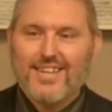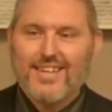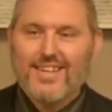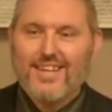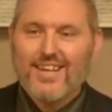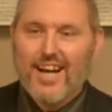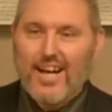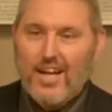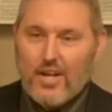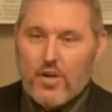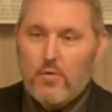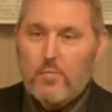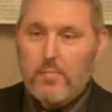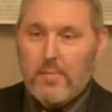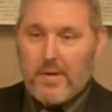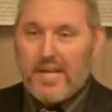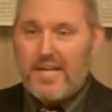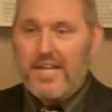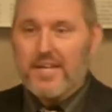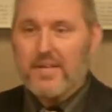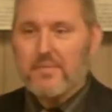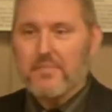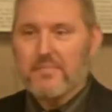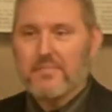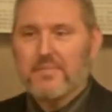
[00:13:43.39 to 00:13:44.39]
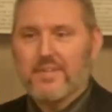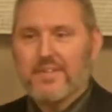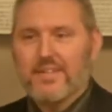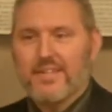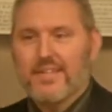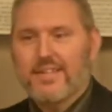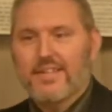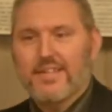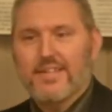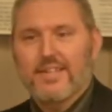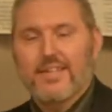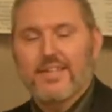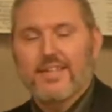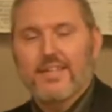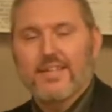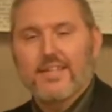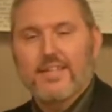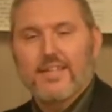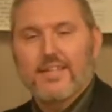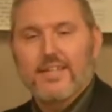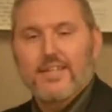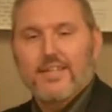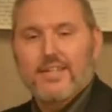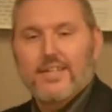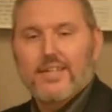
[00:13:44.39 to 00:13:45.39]
I obey him.
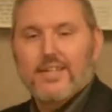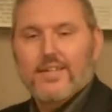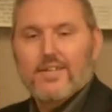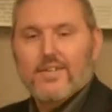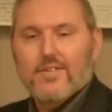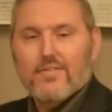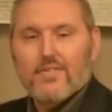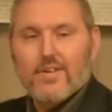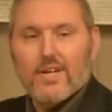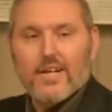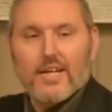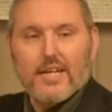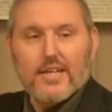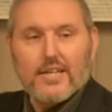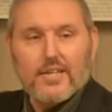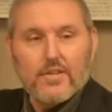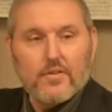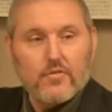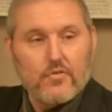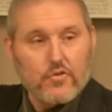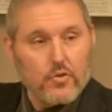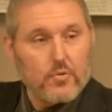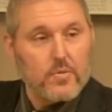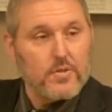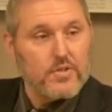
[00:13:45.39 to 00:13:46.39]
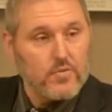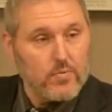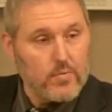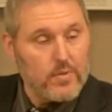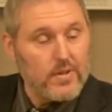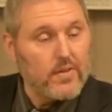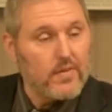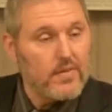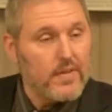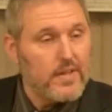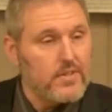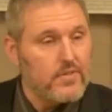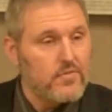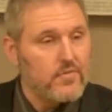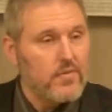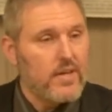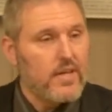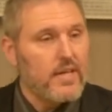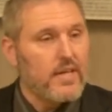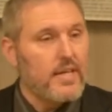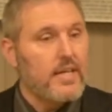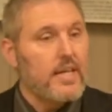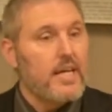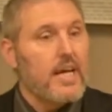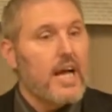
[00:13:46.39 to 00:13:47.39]
Right? You do his will. That's
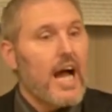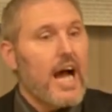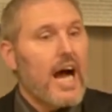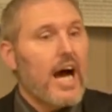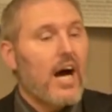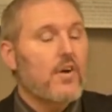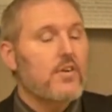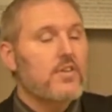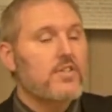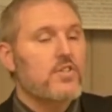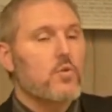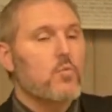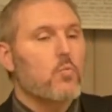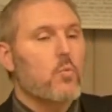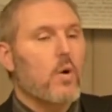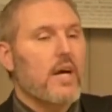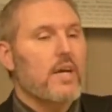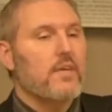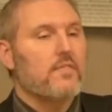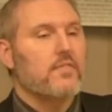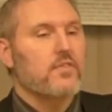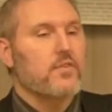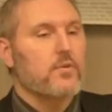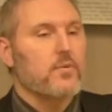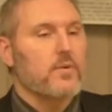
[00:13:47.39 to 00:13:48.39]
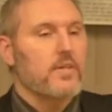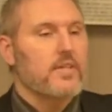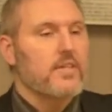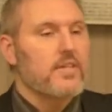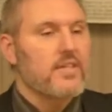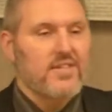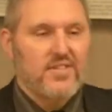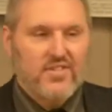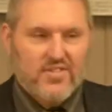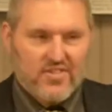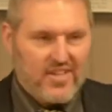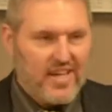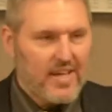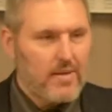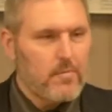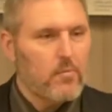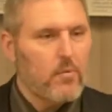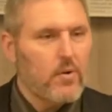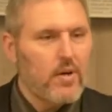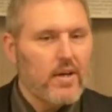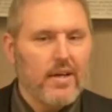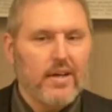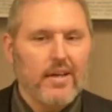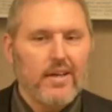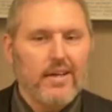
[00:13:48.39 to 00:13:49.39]
right. How does a wife do it? Same
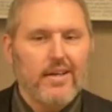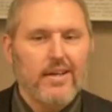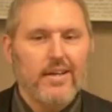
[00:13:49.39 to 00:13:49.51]
way.